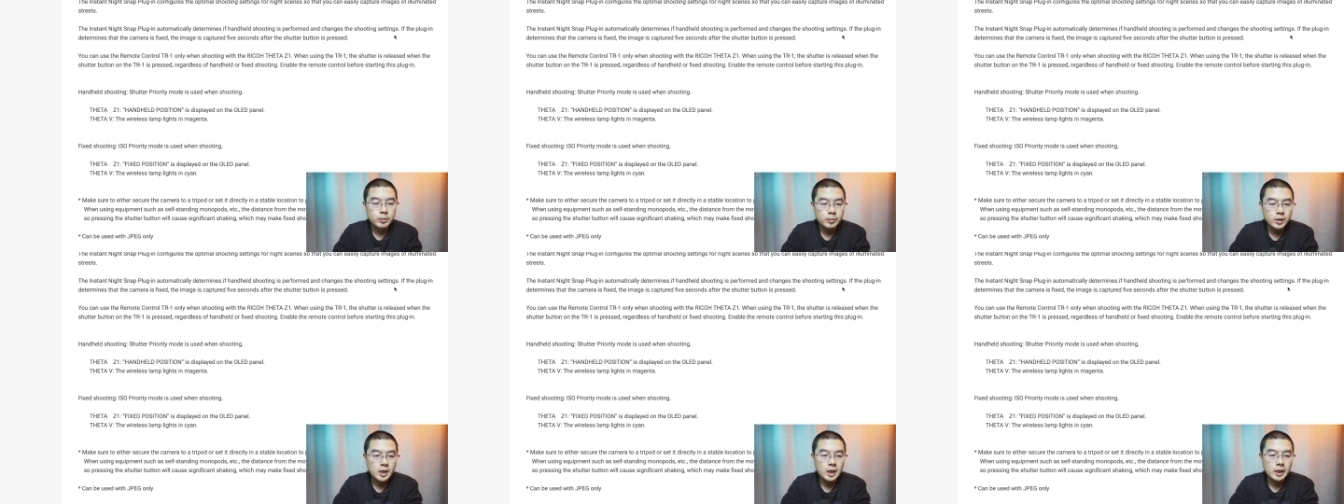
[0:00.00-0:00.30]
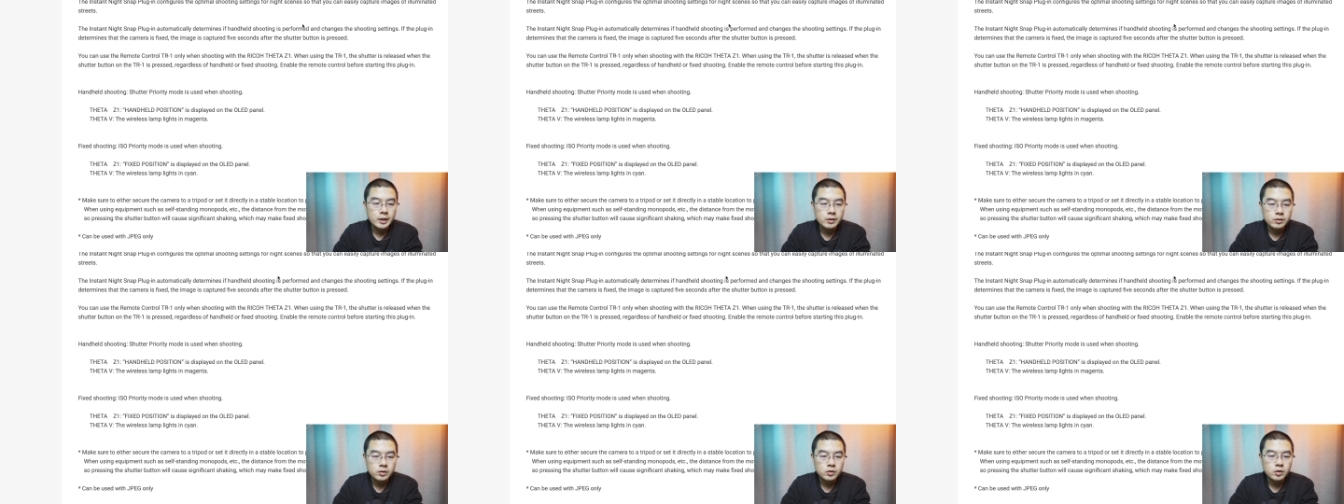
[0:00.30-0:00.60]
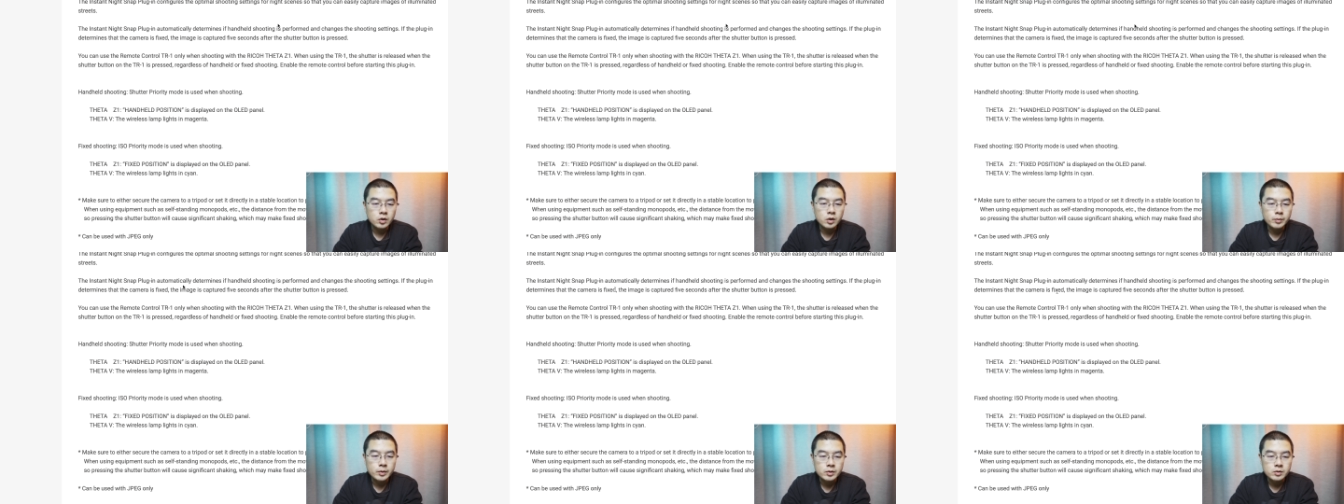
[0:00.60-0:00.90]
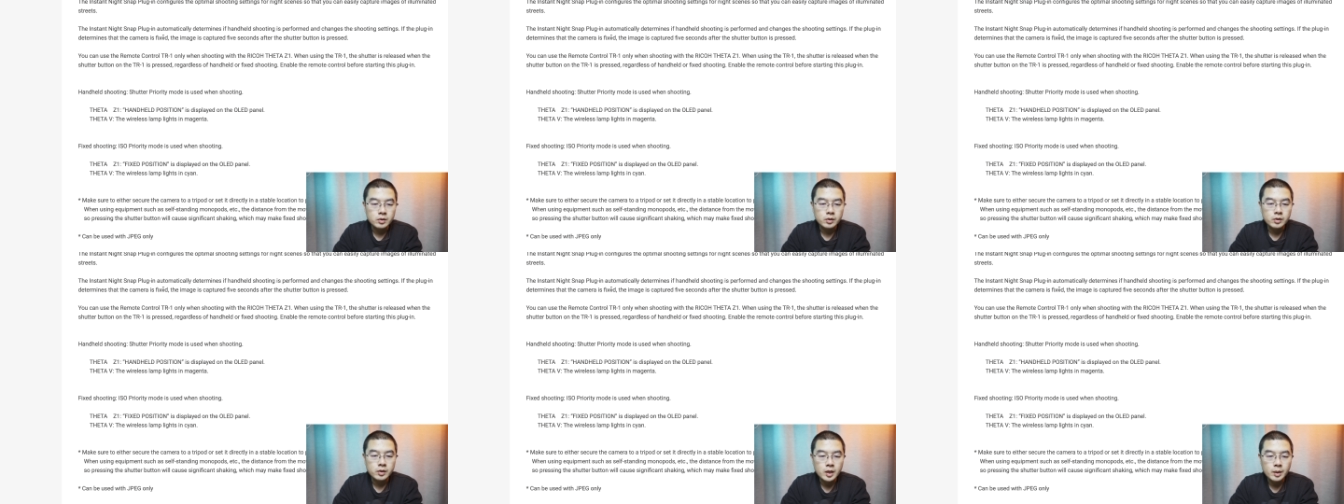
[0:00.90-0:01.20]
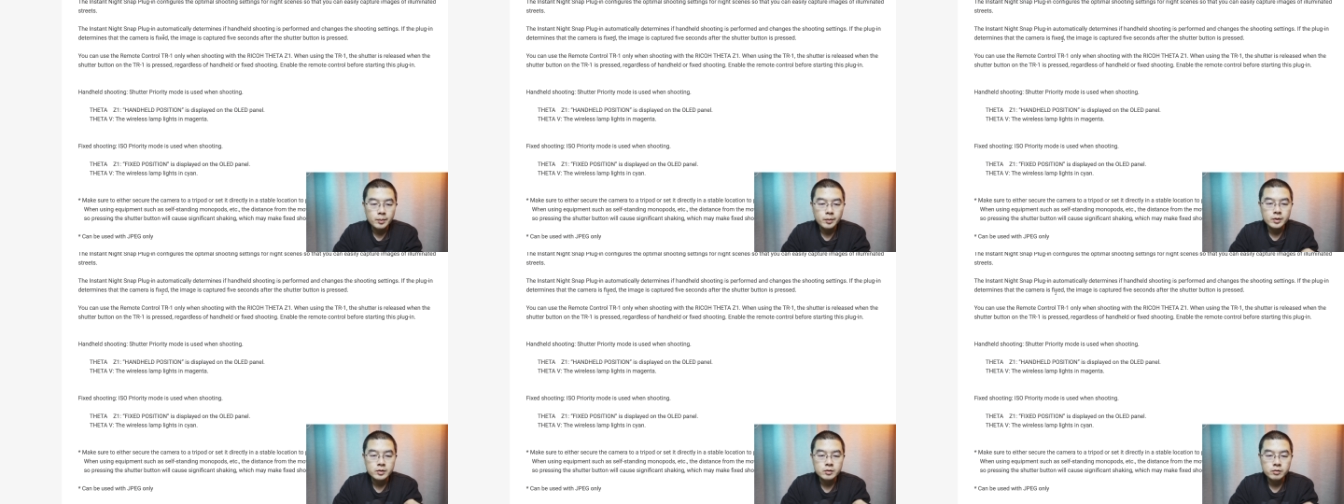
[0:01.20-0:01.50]
the plugin determines the
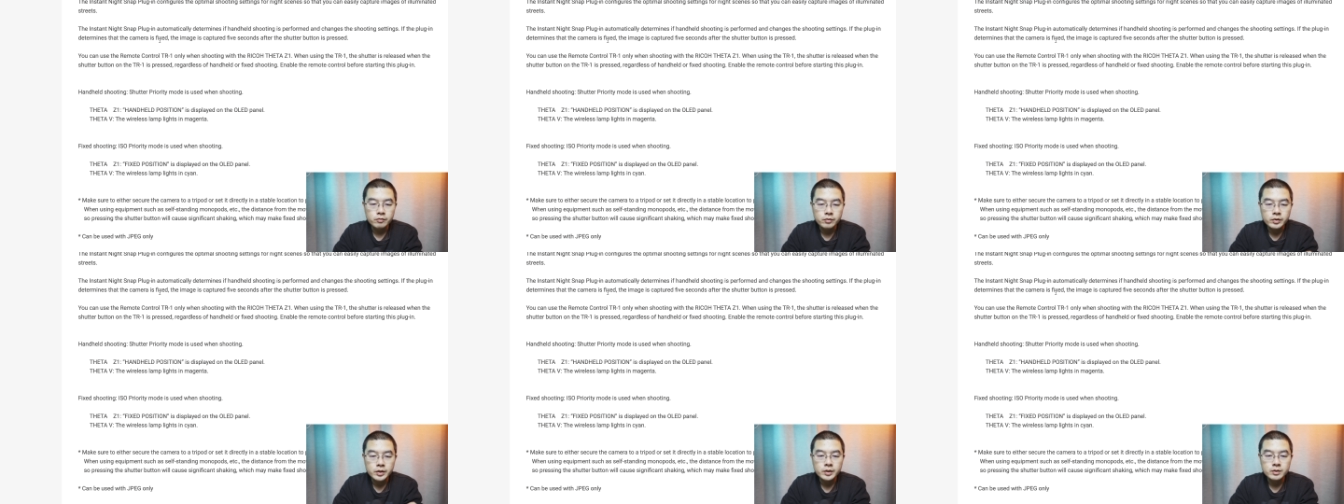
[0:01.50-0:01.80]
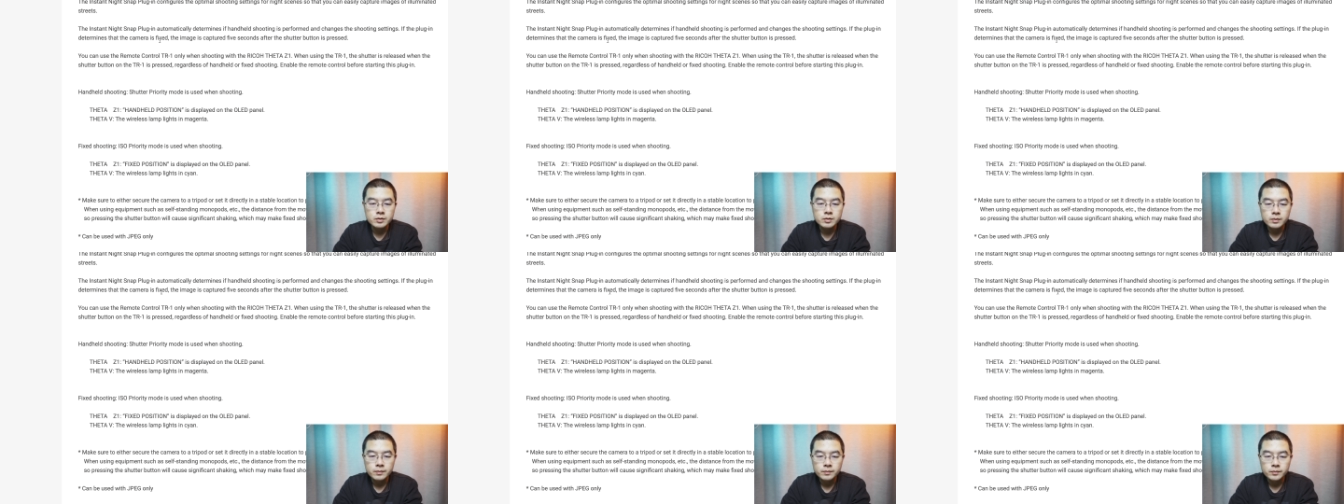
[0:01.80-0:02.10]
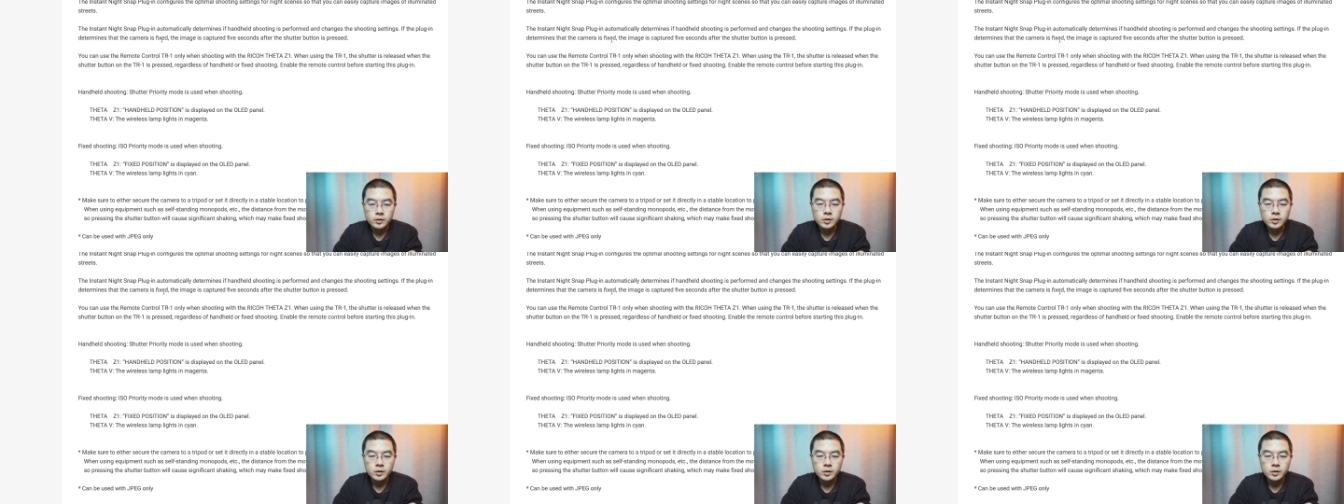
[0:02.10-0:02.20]
camera is fixed,